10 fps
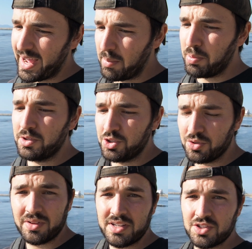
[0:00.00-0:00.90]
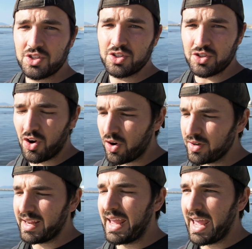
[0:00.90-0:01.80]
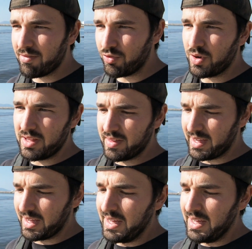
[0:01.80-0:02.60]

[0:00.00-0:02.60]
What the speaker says: aperture lenses aren't everything,